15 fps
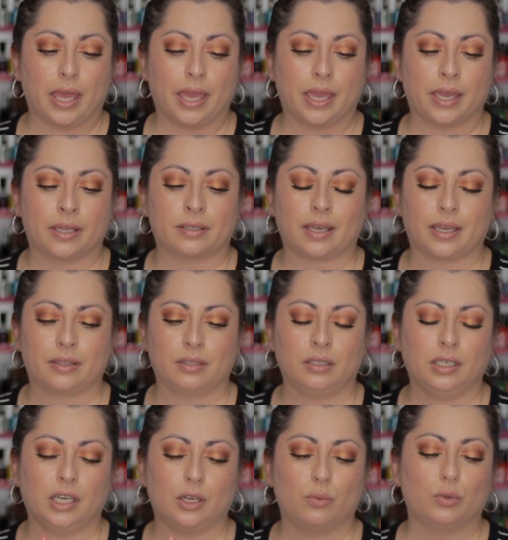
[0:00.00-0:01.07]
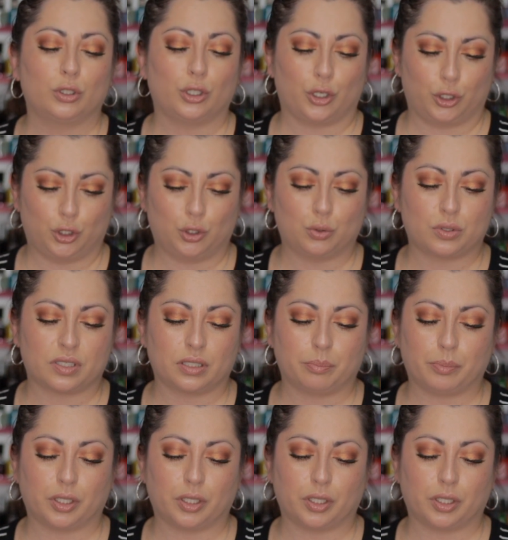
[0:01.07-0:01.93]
and I think I will use it.